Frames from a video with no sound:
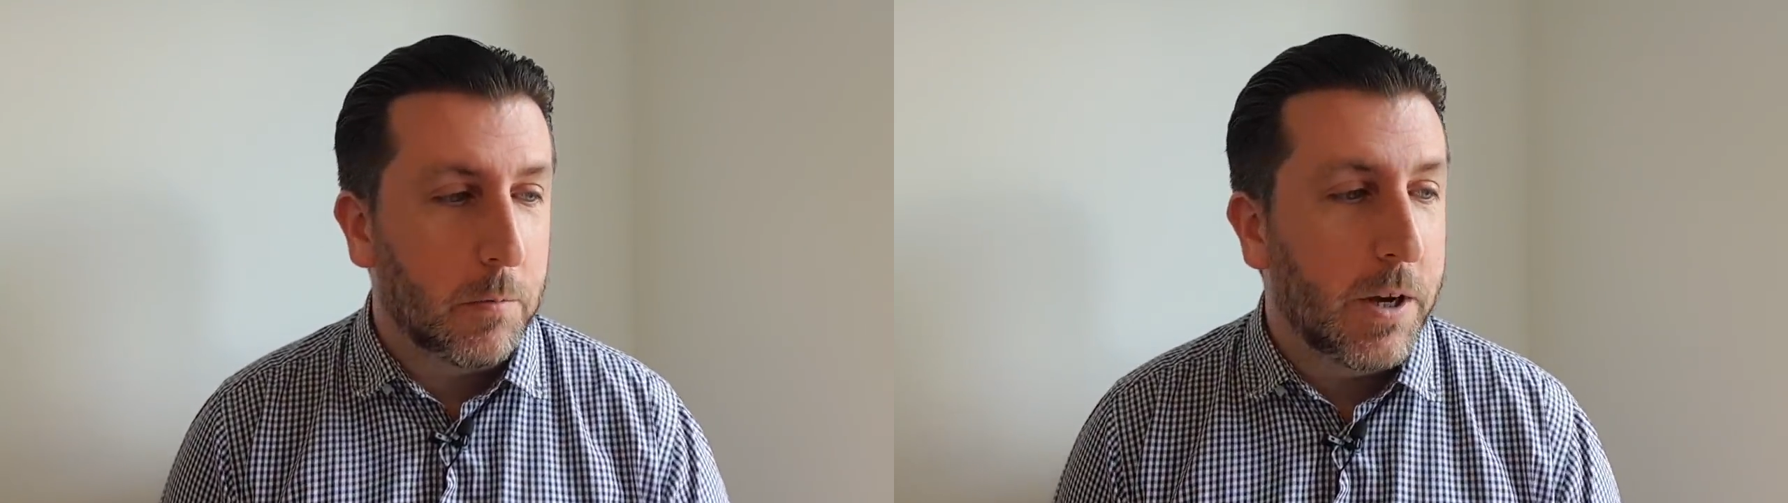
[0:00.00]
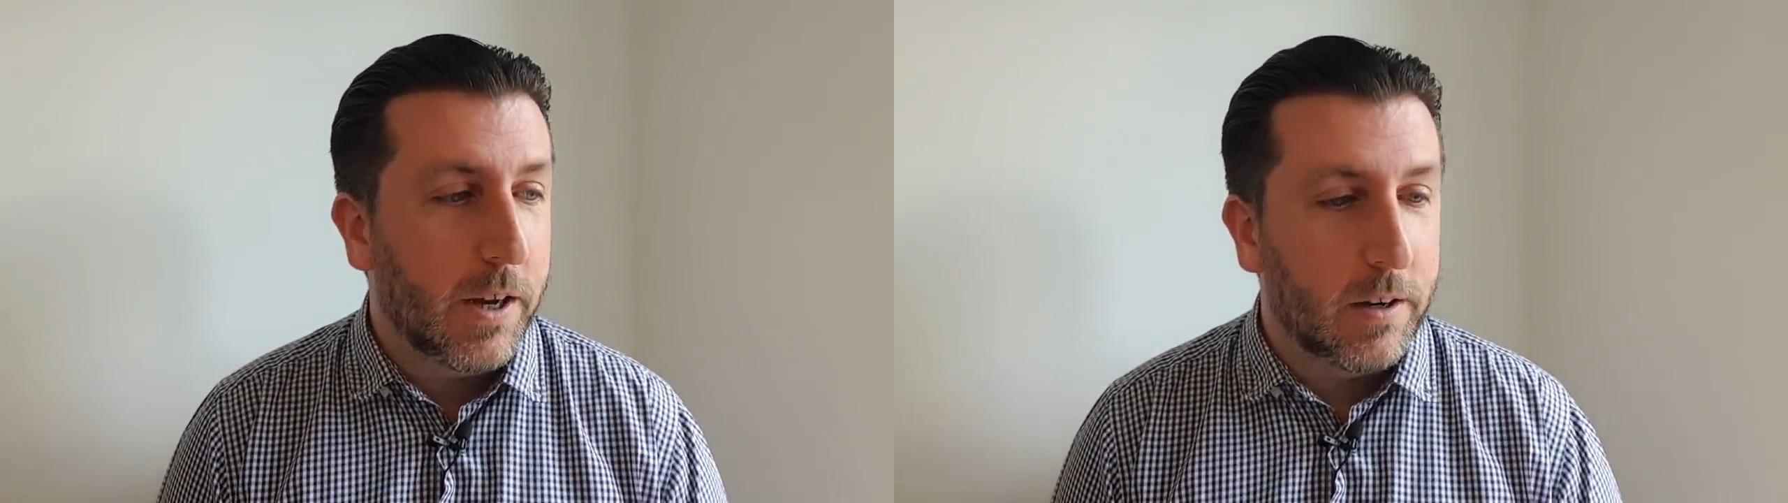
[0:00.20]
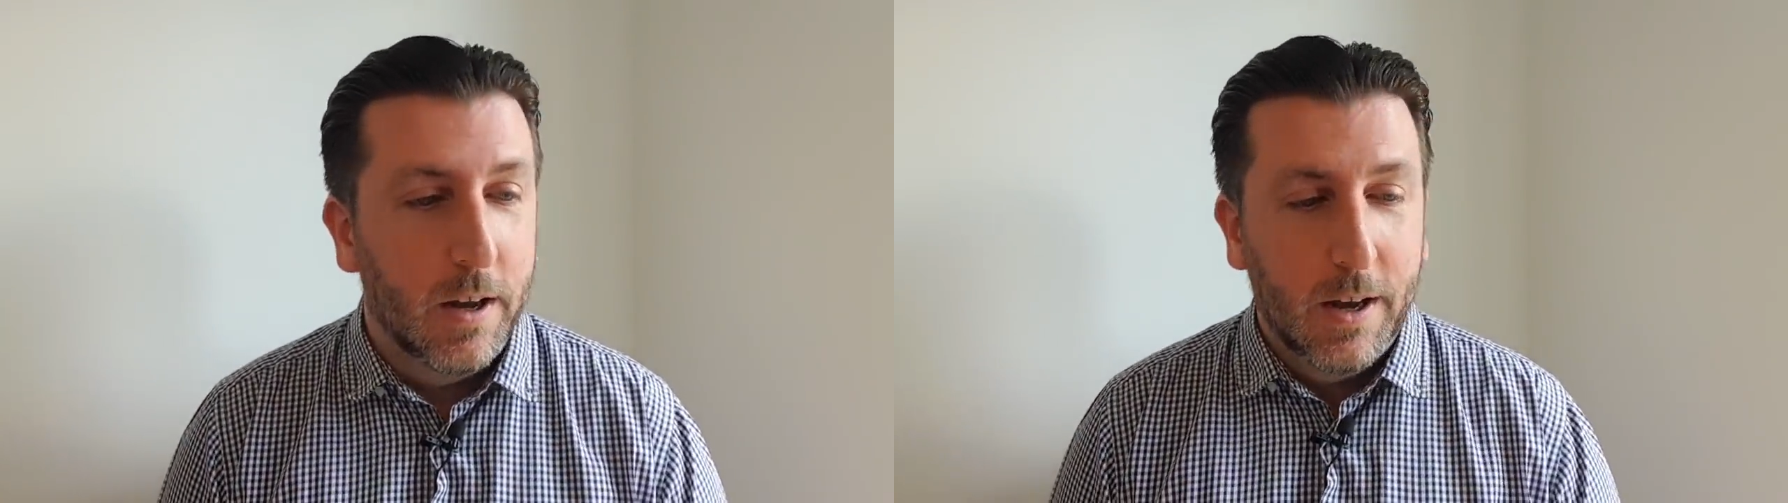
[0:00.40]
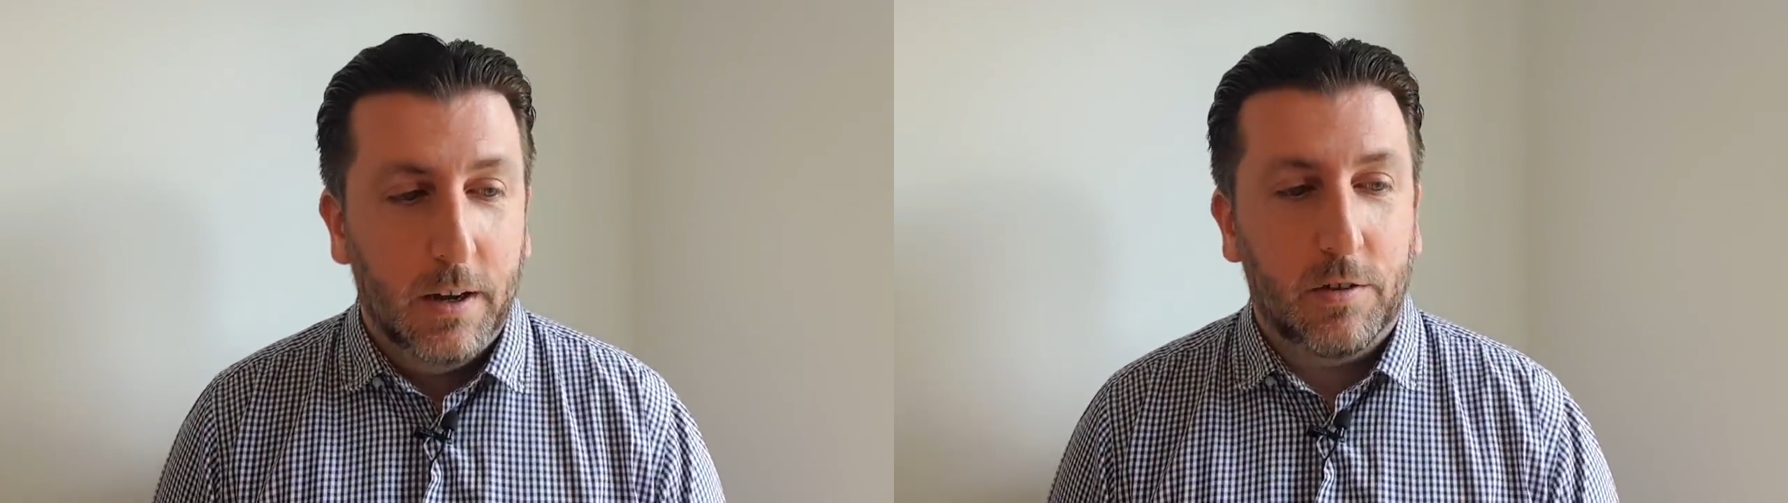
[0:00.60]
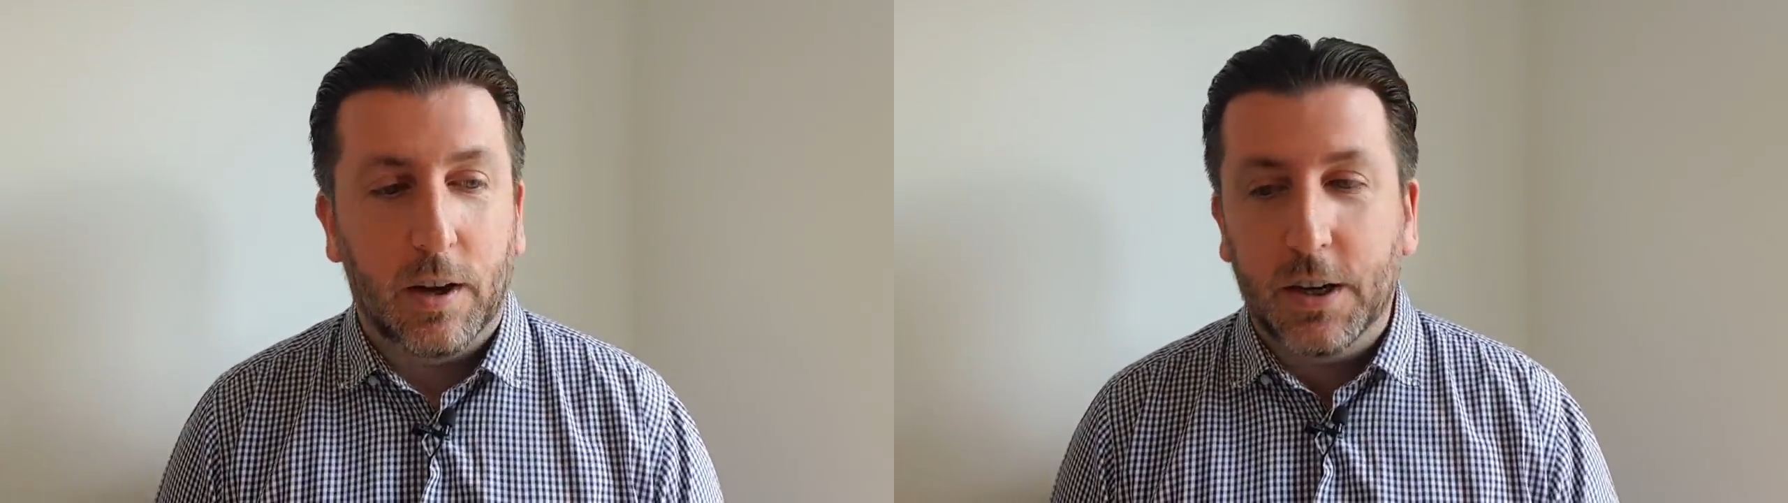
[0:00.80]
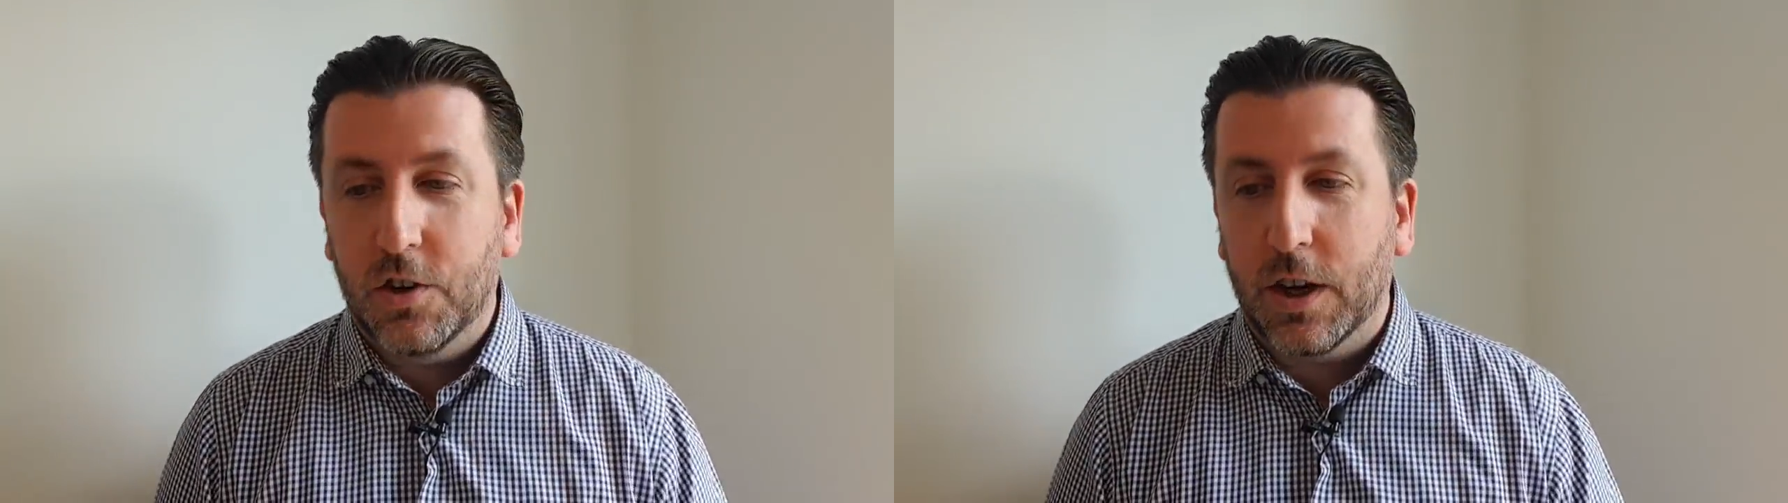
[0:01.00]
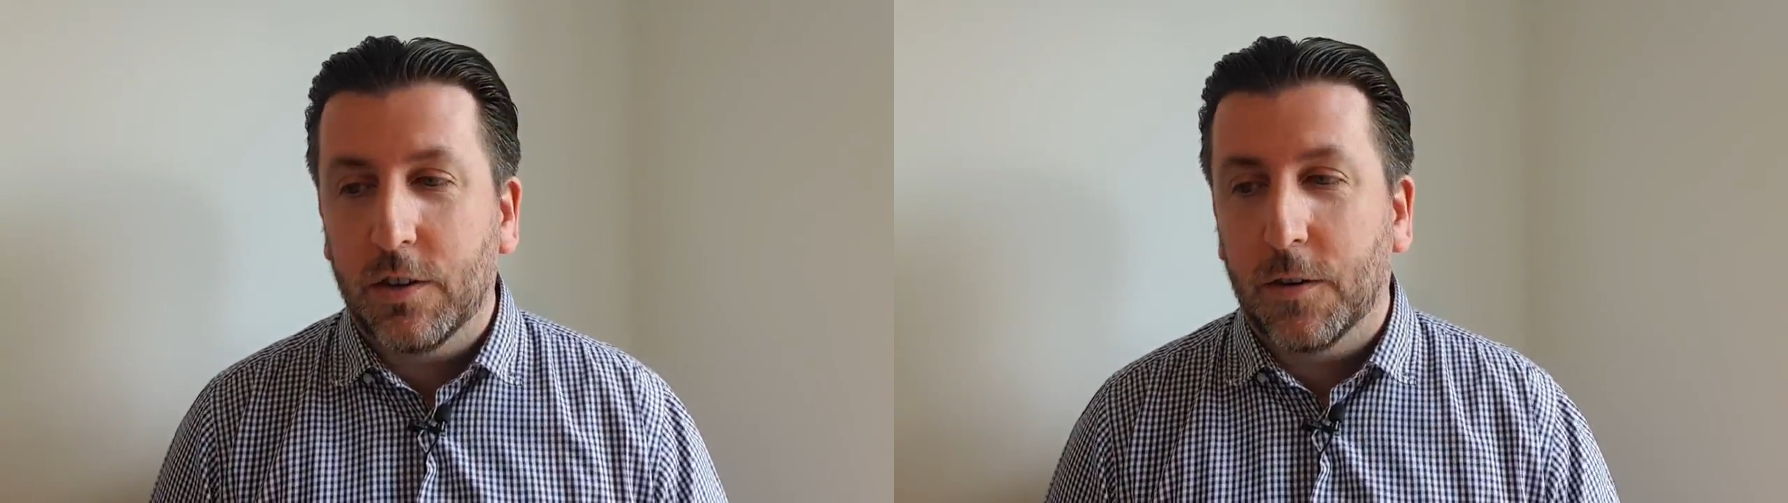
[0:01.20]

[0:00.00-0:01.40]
me and suddenly changed,